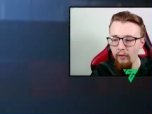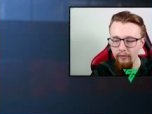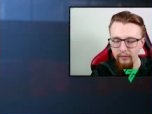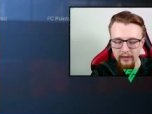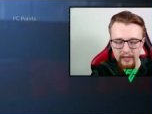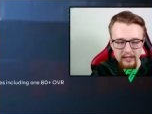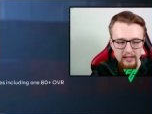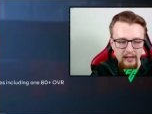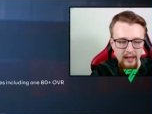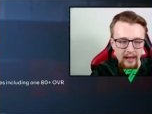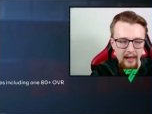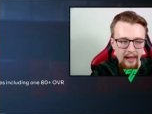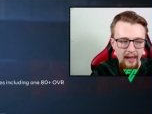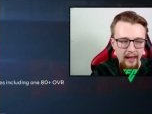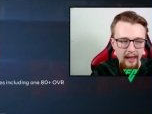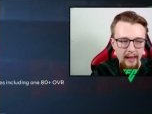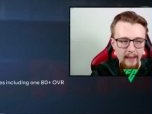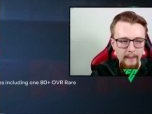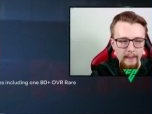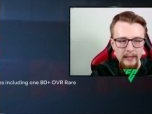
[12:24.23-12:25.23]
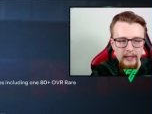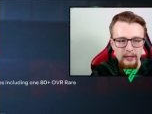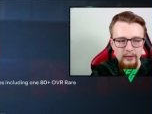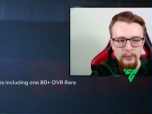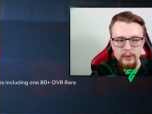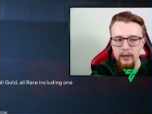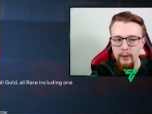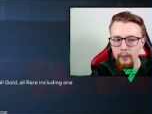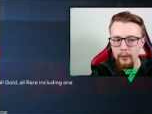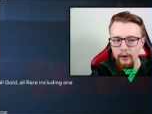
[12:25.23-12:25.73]
this because we
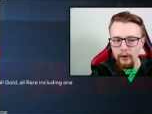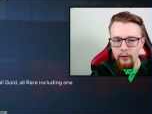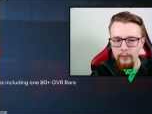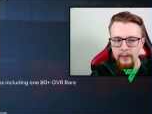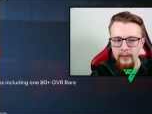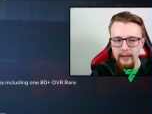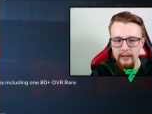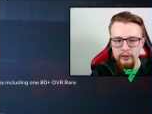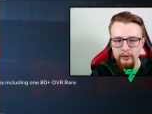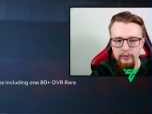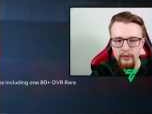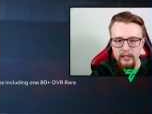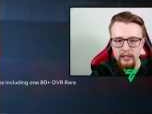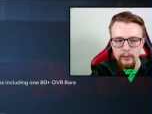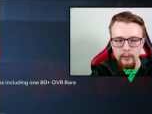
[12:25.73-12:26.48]
don't want to open that straight away.